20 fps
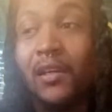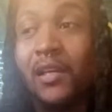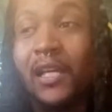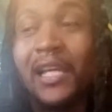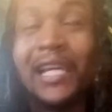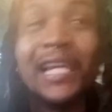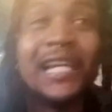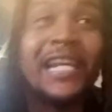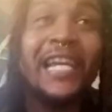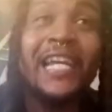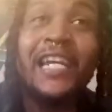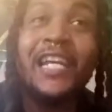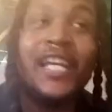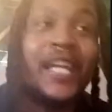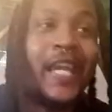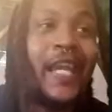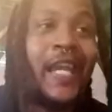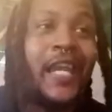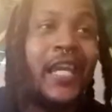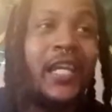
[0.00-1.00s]
And then
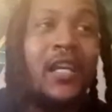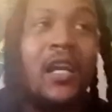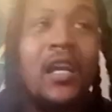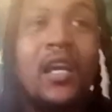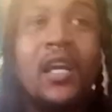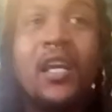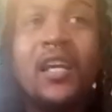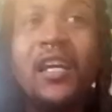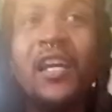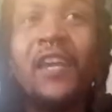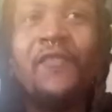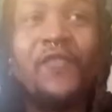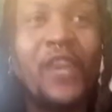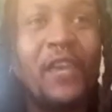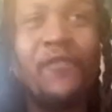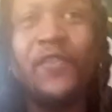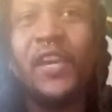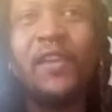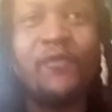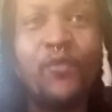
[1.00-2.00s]
again,
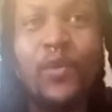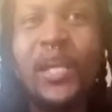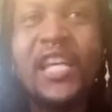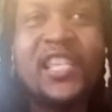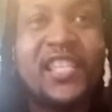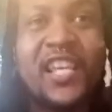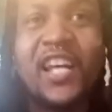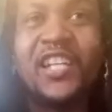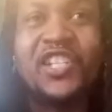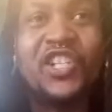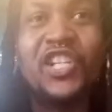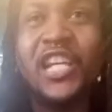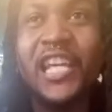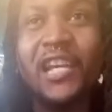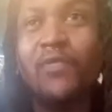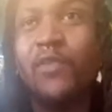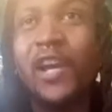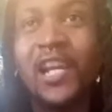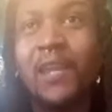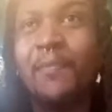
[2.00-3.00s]
if we such
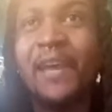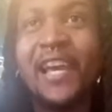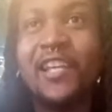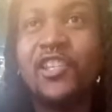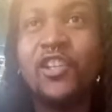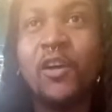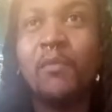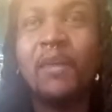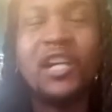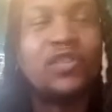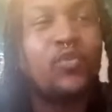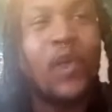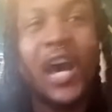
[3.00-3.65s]
need running back so much,